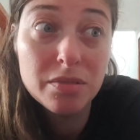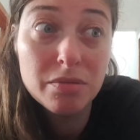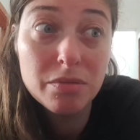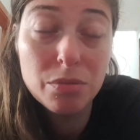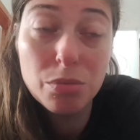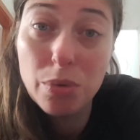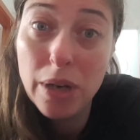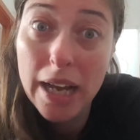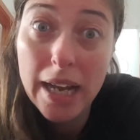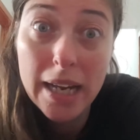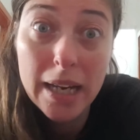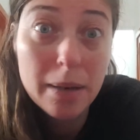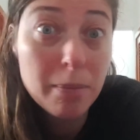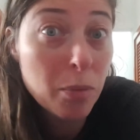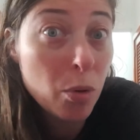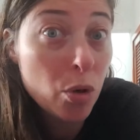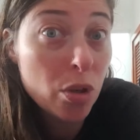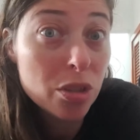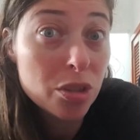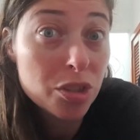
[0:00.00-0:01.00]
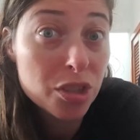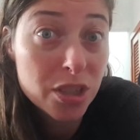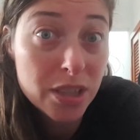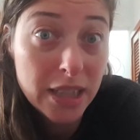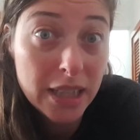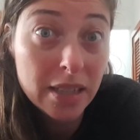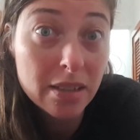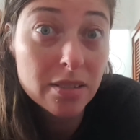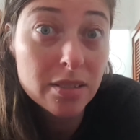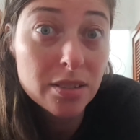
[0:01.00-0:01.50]
way more
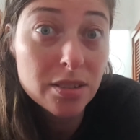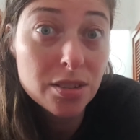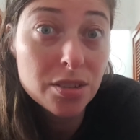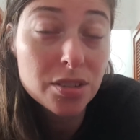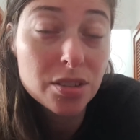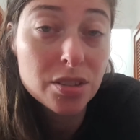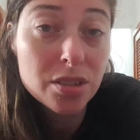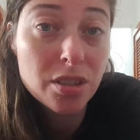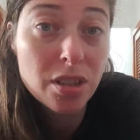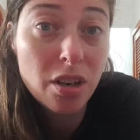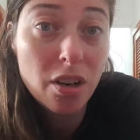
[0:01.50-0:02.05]
stickers